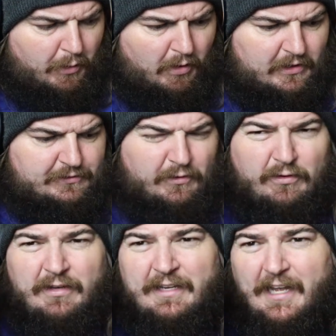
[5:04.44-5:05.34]

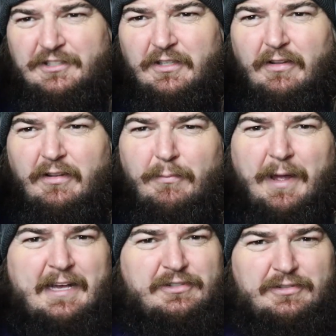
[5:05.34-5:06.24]
Parksville, catching littler
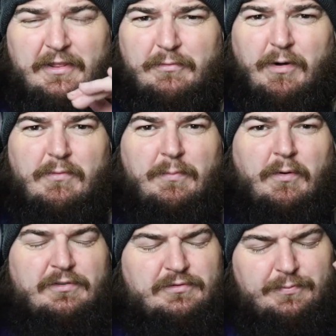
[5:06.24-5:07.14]
bass. There's nothing wrong with
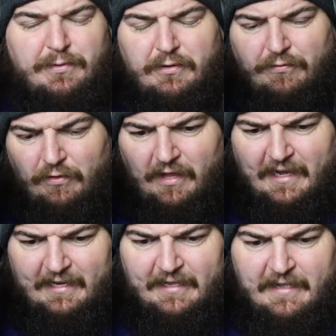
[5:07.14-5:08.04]
Parksville. It's a beautiful
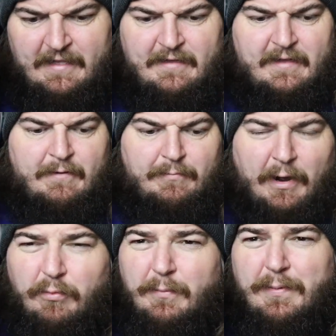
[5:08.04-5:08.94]
lake. But
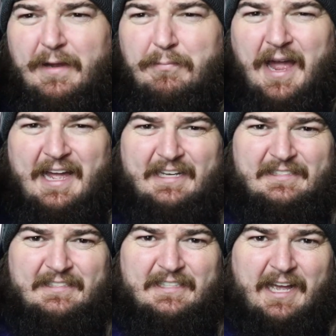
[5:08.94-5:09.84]
I want a big
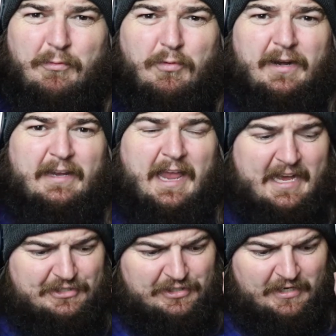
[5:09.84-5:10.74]
bass. I want to
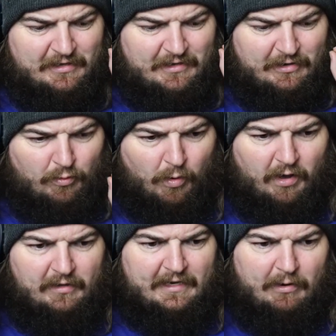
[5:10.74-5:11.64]
catch
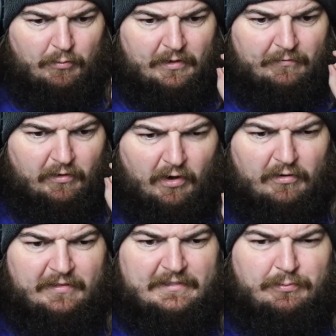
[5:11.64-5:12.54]
quality. I want to
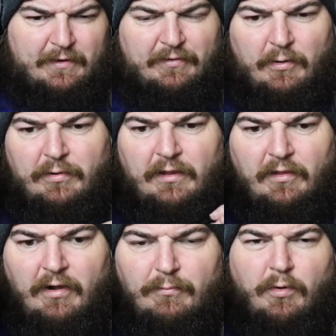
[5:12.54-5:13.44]
learn this river. I want to
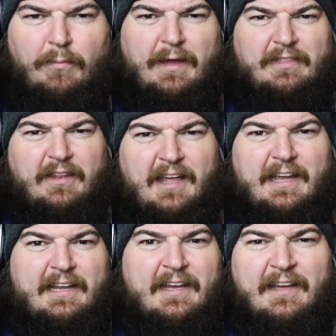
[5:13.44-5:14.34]
learn more about the
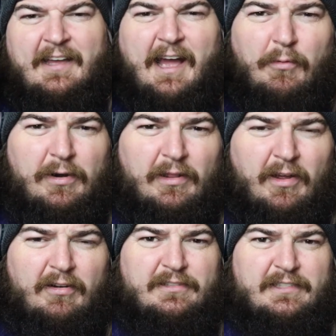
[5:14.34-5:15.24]
lake. I want to
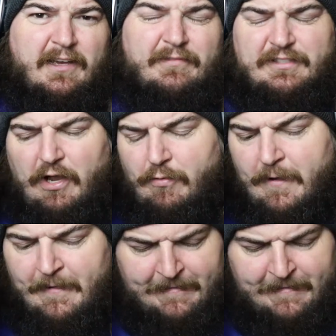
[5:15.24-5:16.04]
learn stuff. So